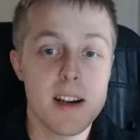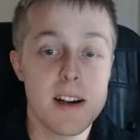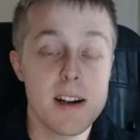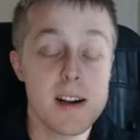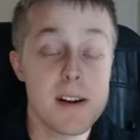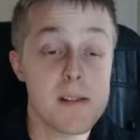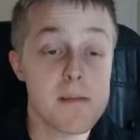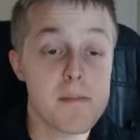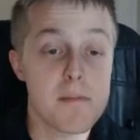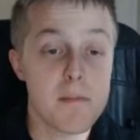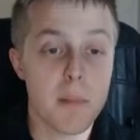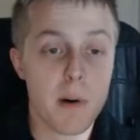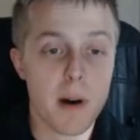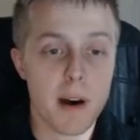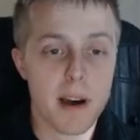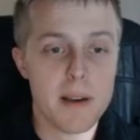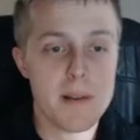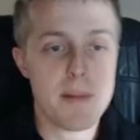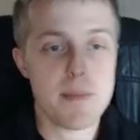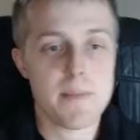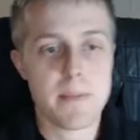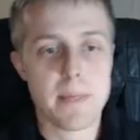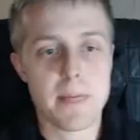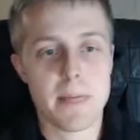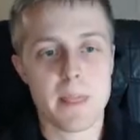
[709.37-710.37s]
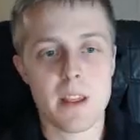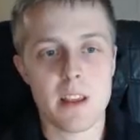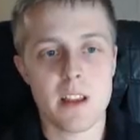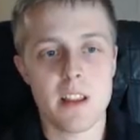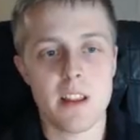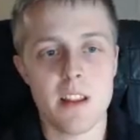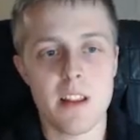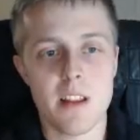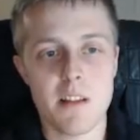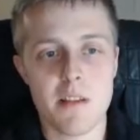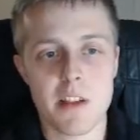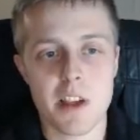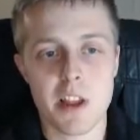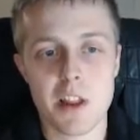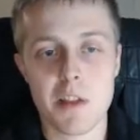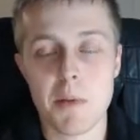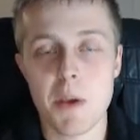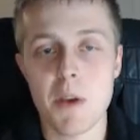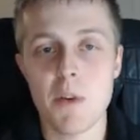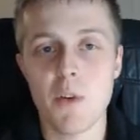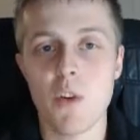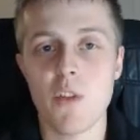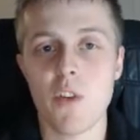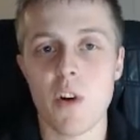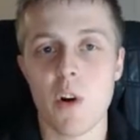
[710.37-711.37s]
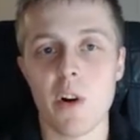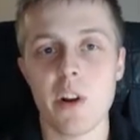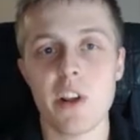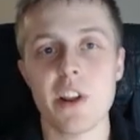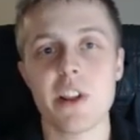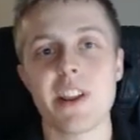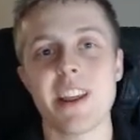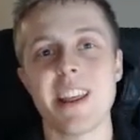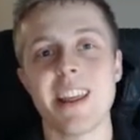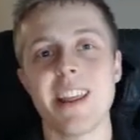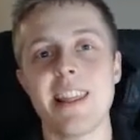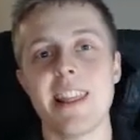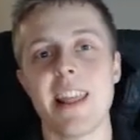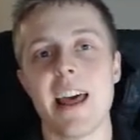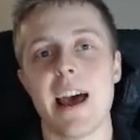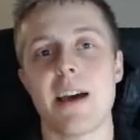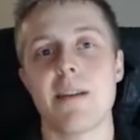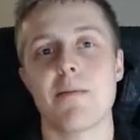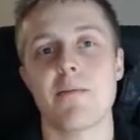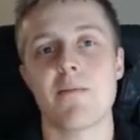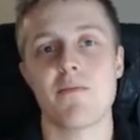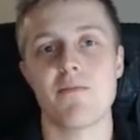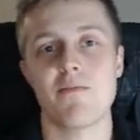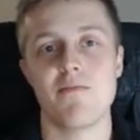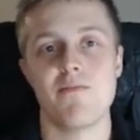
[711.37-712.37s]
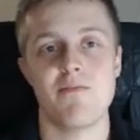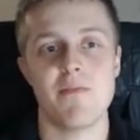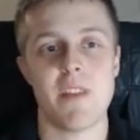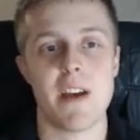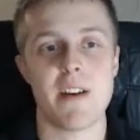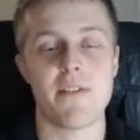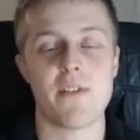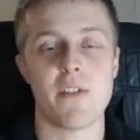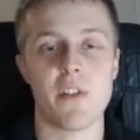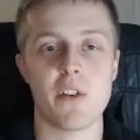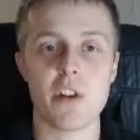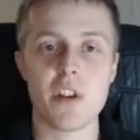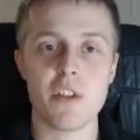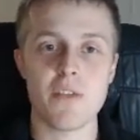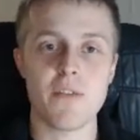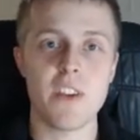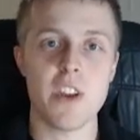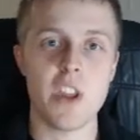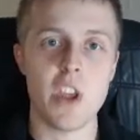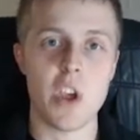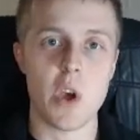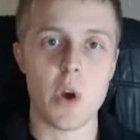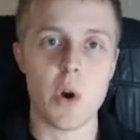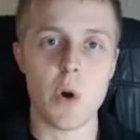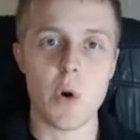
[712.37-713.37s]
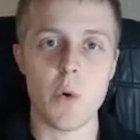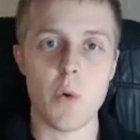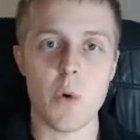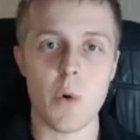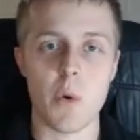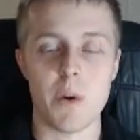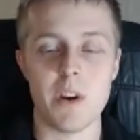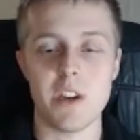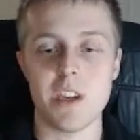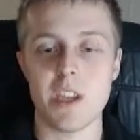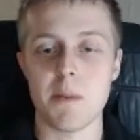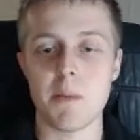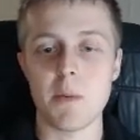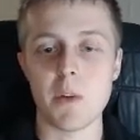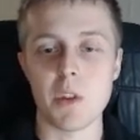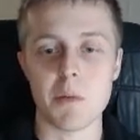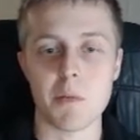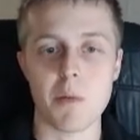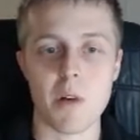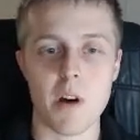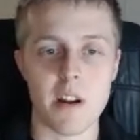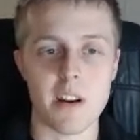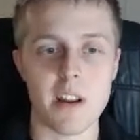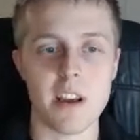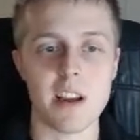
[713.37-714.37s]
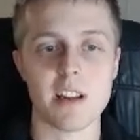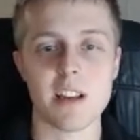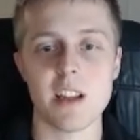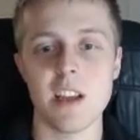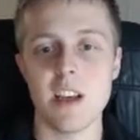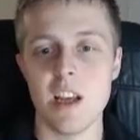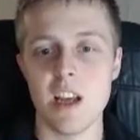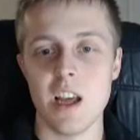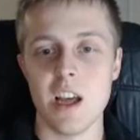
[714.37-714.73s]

But since people have already seen that first video where we demoed the product,